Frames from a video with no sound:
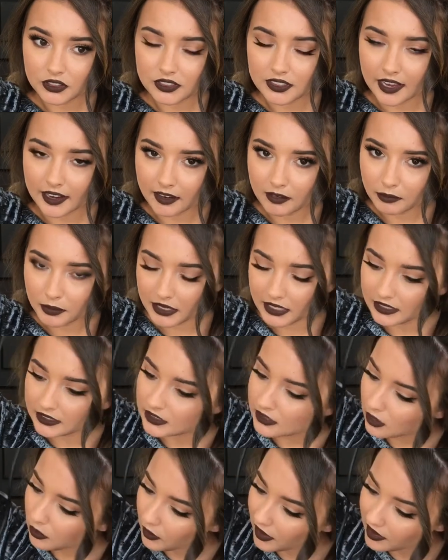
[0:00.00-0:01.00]
the second piece
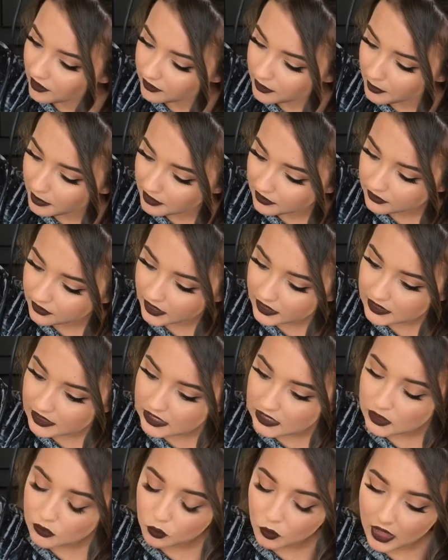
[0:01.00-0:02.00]
away from the face
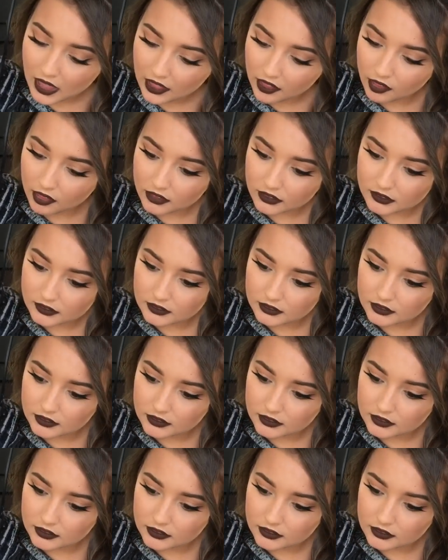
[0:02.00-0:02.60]
as well.